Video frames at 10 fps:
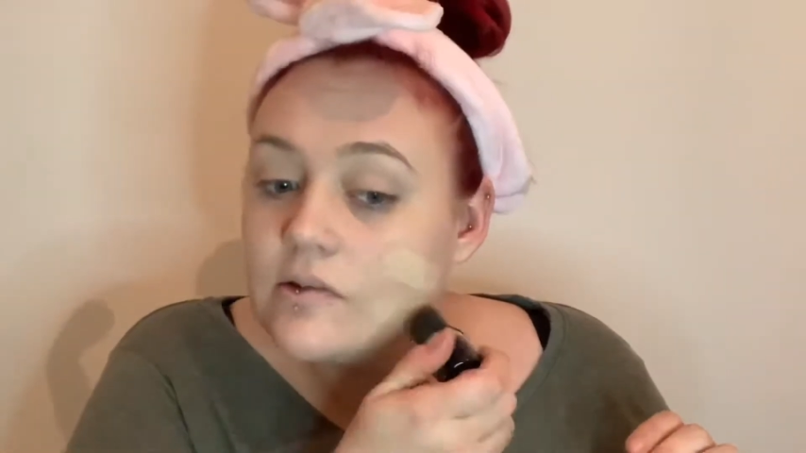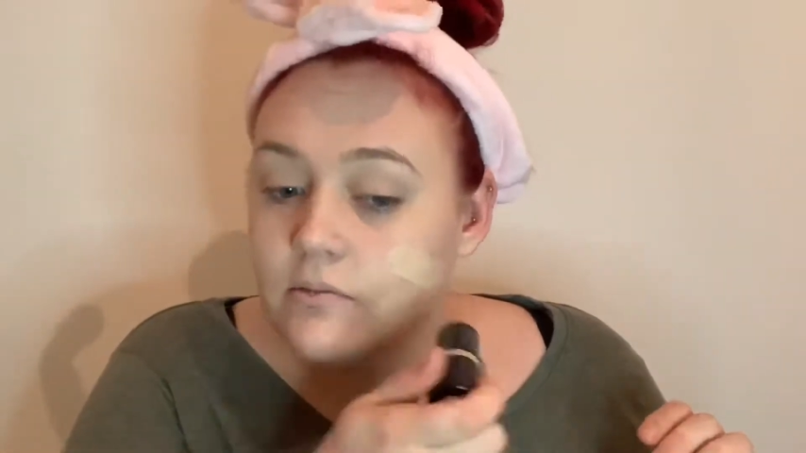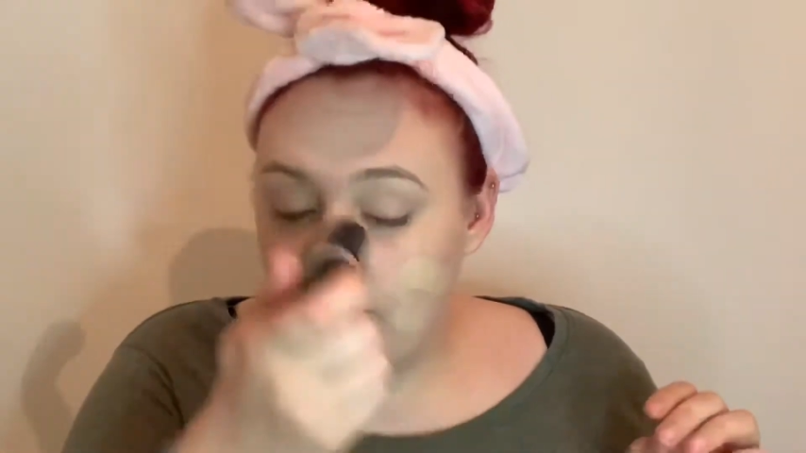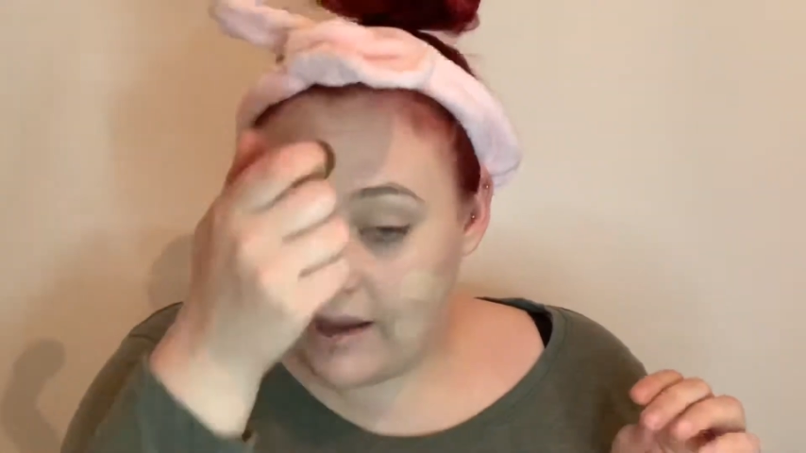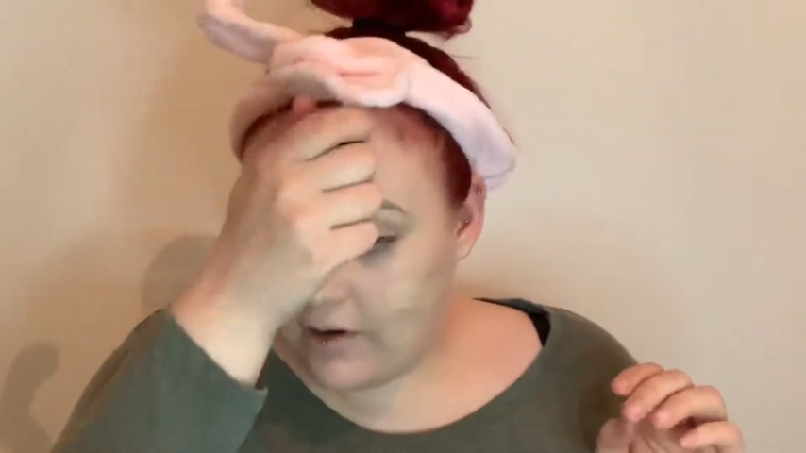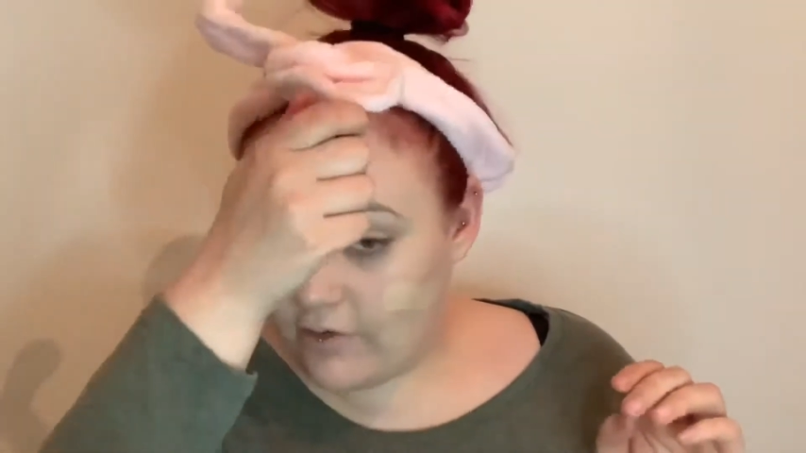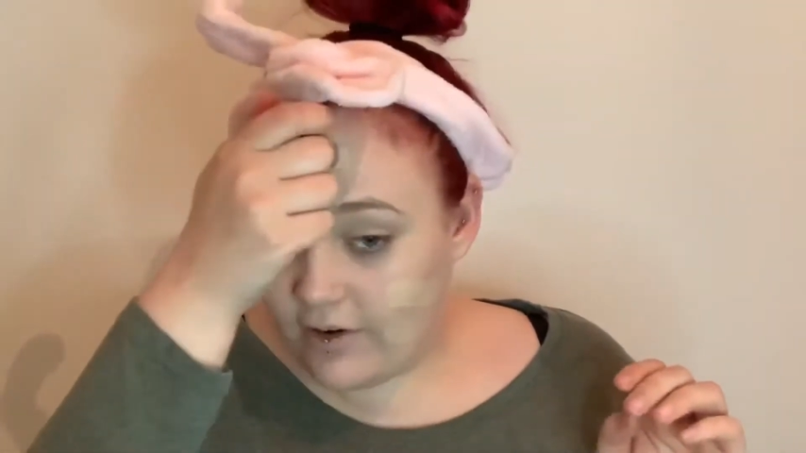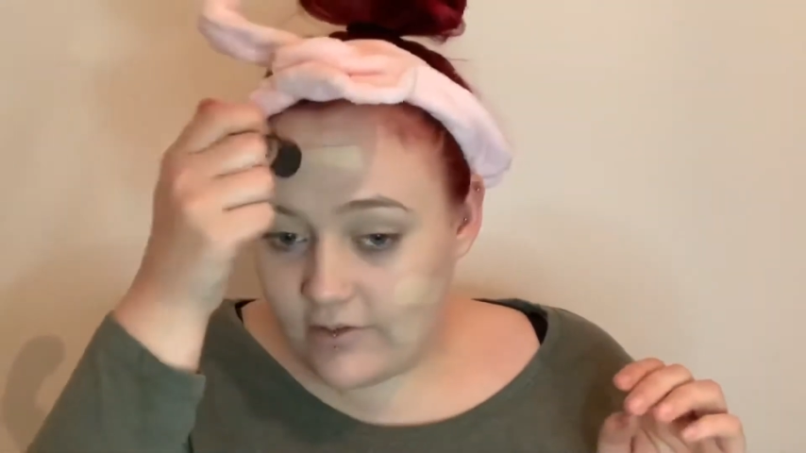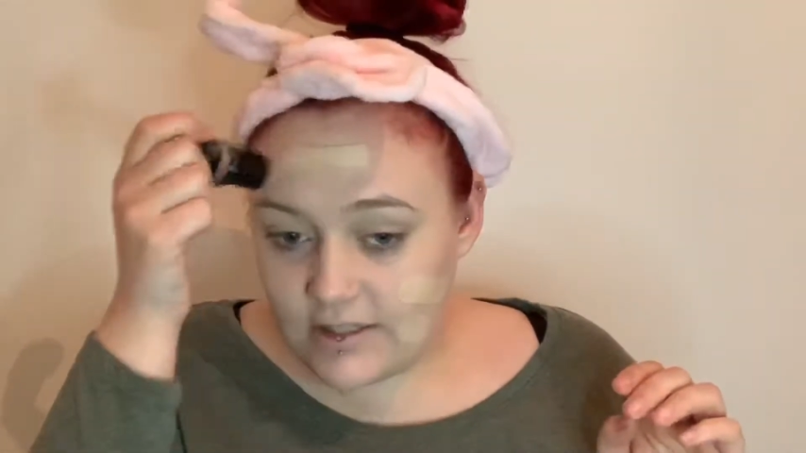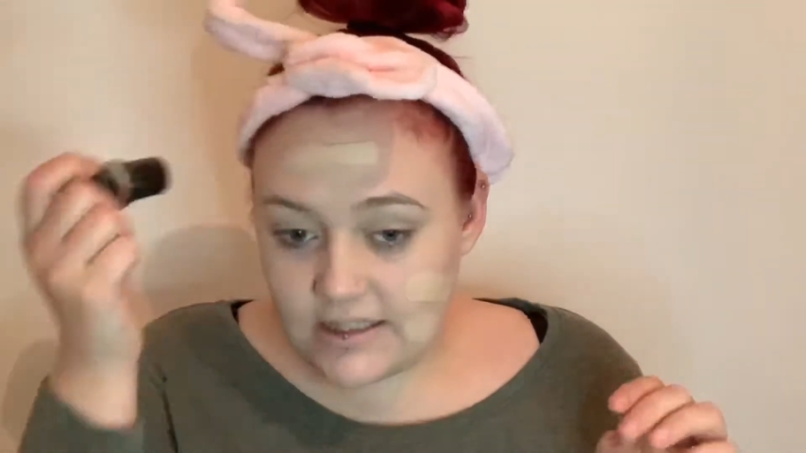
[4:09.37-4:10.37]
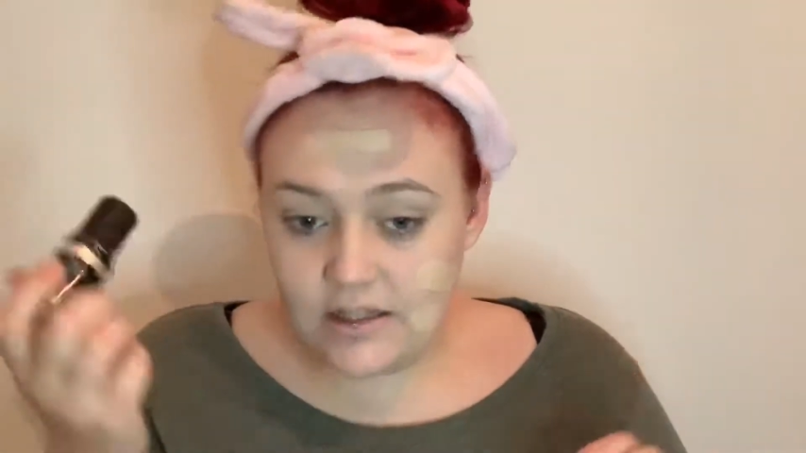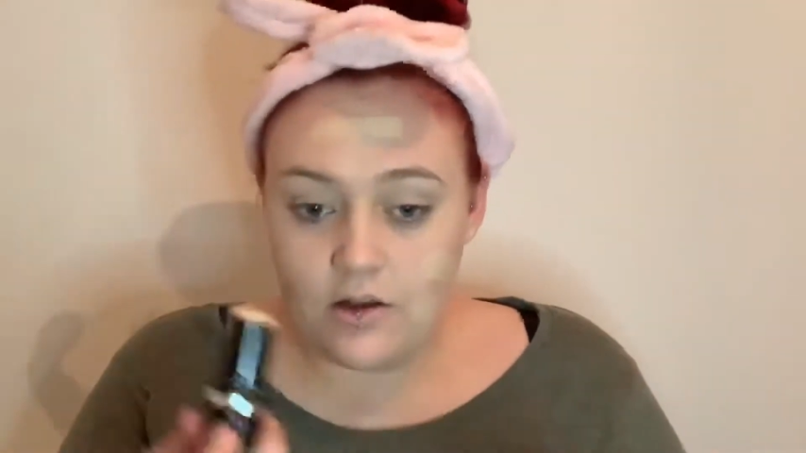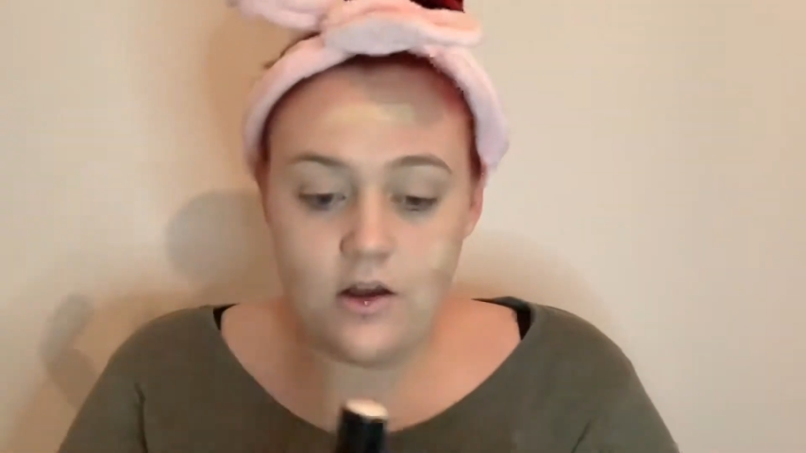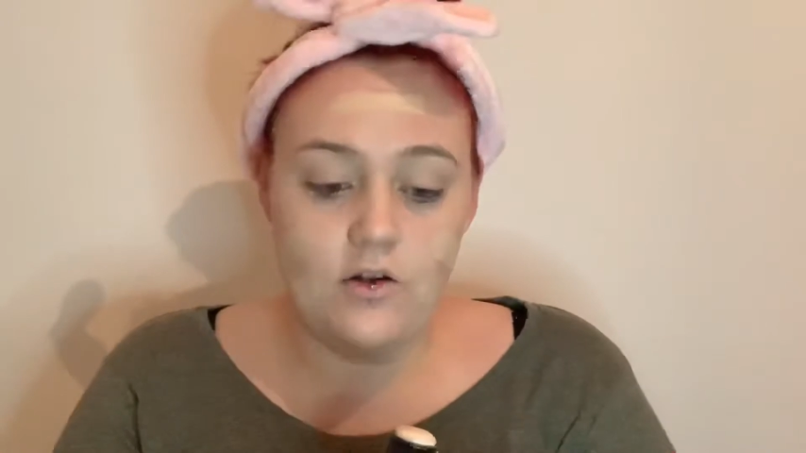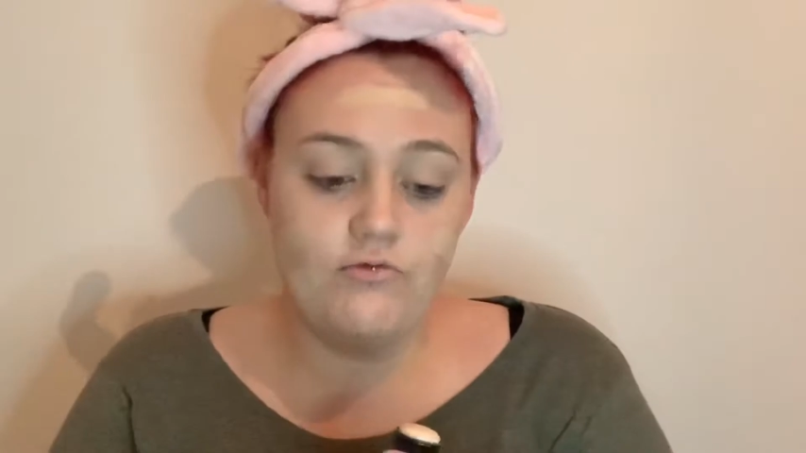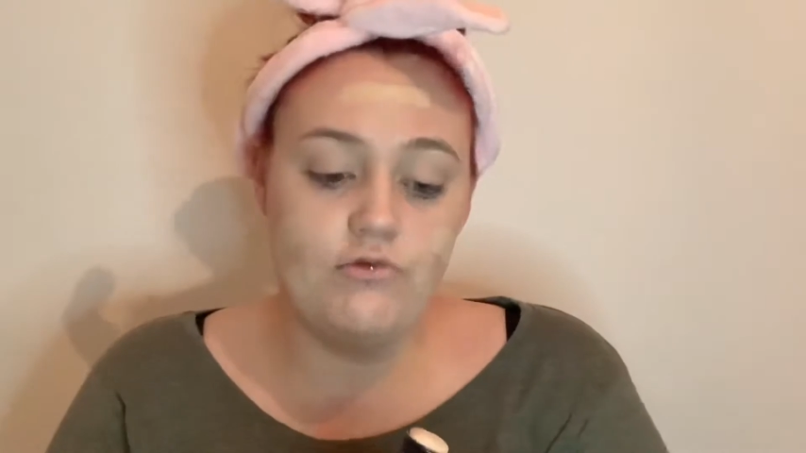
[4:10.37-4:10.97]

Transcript: Makeup Forever is the